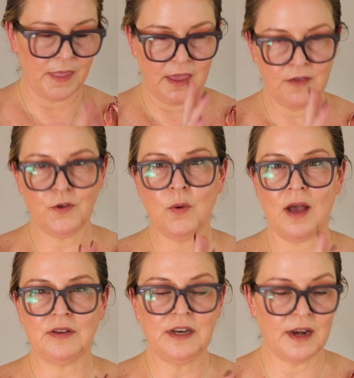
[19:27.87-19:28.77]
if you
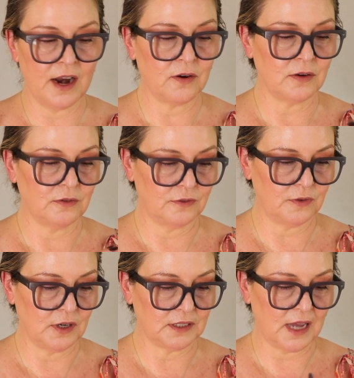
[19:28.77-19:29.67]
have a narrow
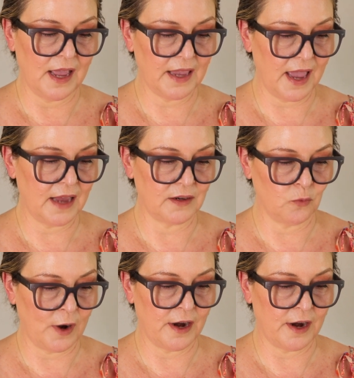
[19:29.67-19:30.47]
foot, I can't